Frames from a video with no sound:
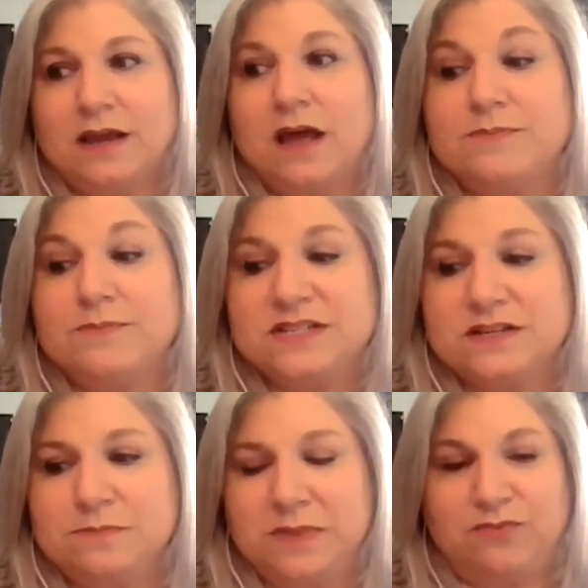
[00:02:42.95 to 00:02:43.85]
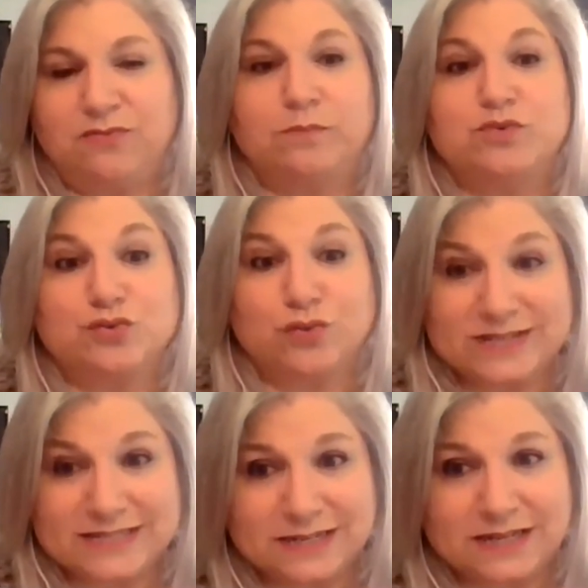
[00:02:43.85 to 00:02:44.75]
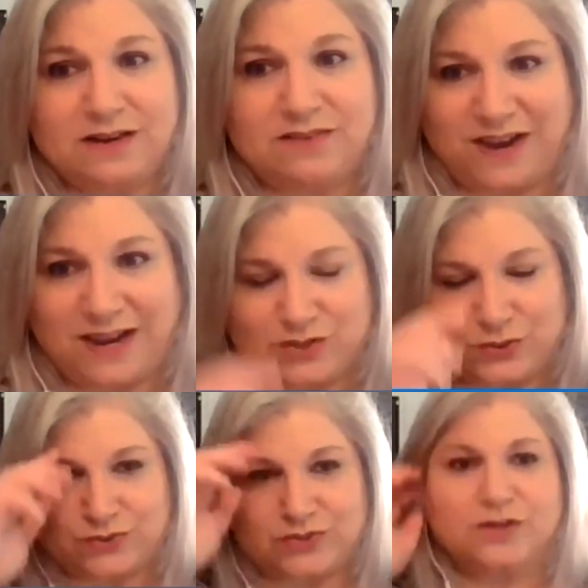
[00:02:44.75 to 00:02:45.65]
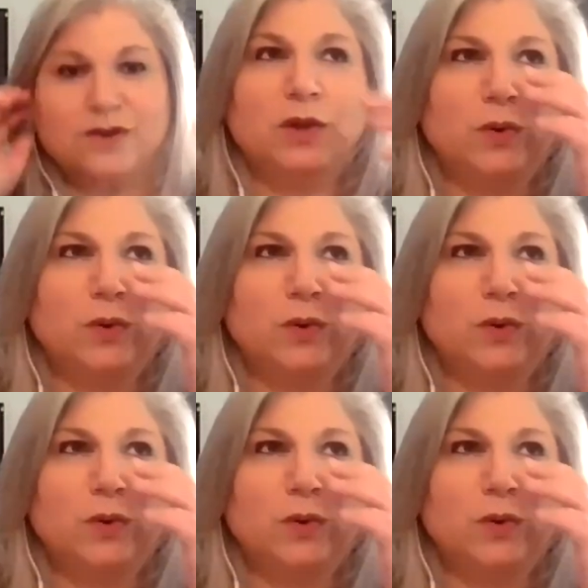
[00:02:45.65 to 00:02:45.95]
comes to me from trusted advisors